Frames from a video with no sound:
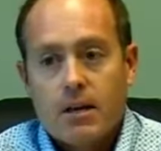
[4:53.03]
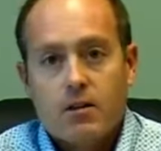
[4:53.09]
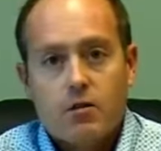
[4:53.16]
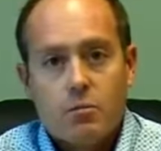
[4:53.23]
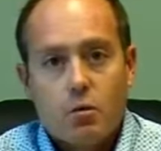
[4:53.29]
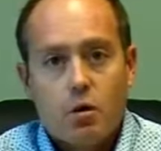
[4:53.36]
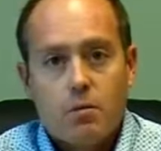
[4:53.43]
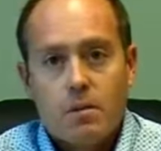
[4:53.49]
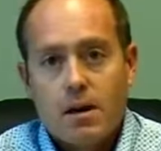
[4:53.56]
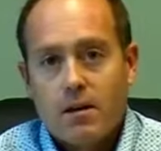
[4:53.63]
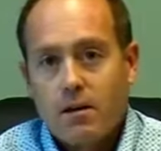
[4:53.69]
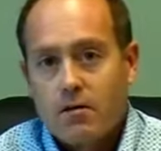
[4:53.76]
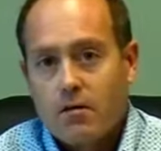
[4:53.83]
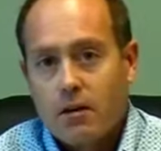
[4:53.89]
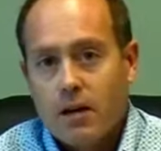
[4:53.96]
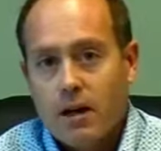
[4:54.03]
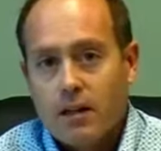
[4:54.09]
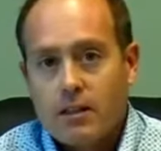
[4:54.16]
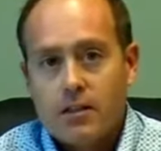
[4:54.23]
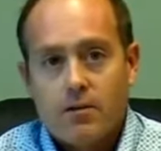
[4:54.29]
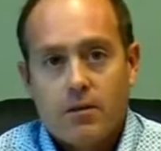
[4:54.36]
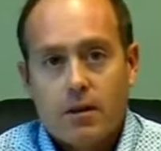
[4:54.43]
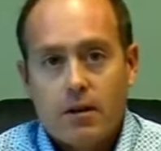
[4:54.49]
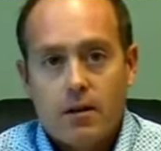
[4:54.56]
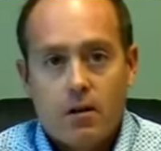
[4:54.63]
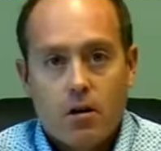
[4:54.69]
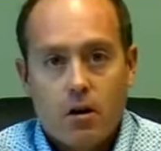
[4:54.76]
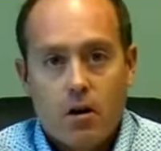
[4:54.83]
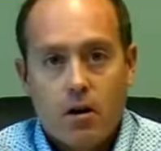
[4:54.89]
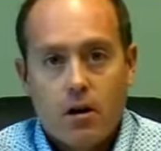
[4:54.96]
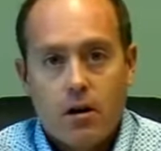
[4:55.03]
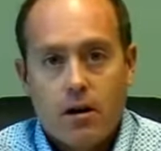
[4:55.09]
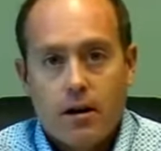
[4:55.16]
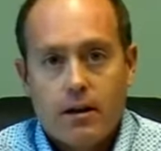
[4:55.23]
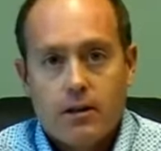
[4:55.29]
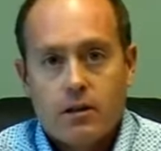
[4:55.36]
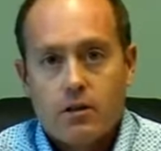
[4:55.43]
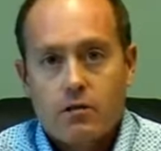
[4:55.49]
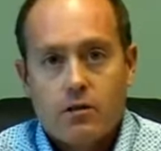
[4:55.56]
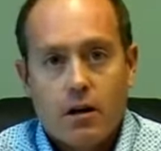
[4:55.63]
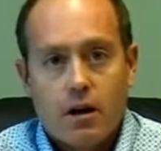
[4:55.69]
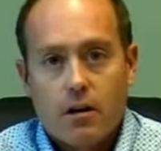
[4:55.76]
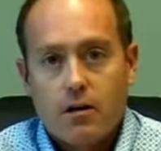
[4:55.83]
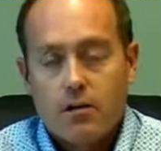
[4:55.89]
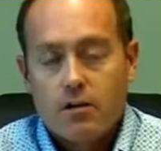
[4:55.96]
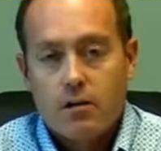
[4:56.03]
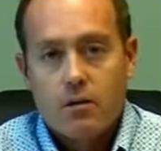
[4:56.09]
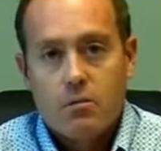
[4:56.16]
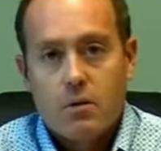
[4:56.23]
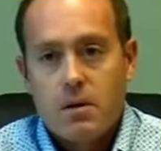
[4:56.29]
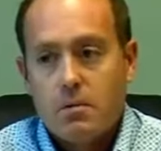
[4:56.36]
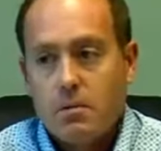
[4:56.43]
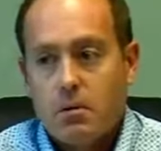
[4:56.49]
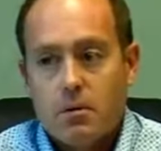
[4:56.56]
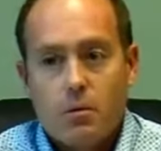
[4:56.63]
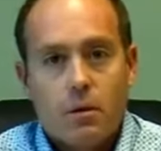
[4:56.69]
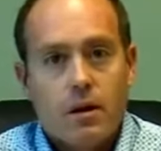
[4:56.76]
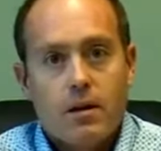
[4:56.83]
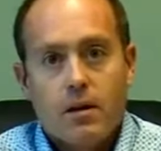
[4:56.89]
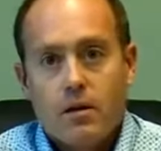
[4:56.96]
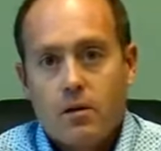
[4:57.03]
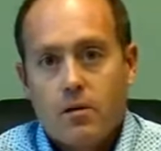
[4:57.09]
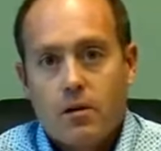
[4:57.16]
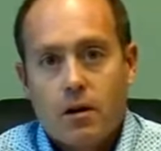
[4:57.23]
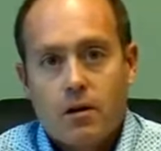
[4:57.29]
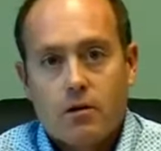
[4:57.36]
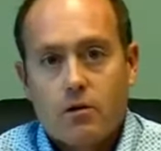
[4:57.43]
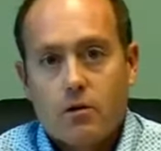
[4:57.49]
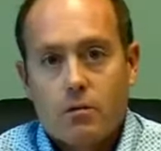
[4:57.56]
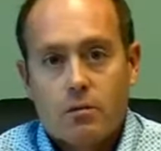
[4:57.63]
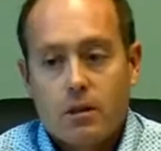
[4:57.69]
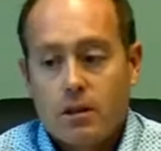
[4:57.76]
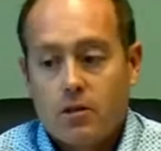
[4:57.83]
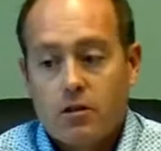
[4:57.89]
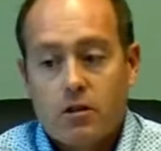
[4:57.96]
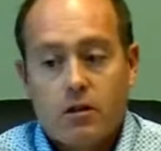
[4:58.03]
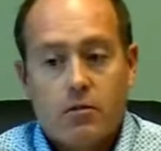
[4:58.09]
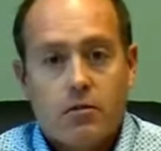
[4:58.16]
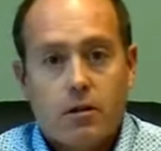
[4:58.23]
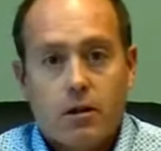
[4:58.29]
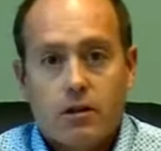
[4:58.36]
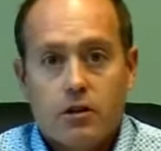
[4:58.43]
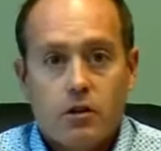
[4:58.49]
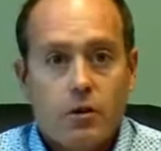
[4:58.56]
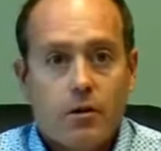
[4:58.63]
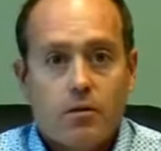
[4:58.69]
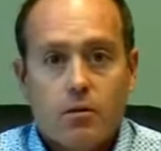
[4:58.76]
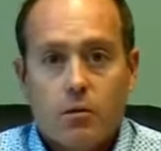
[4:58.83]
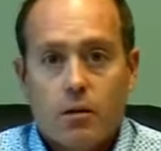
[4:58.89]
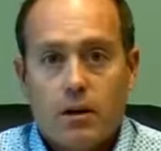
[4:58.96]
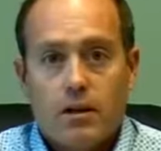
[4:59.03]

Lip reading: It's more about your philosophy and your heart, and just talking to the people the way that you talk to them. These are your friends. You have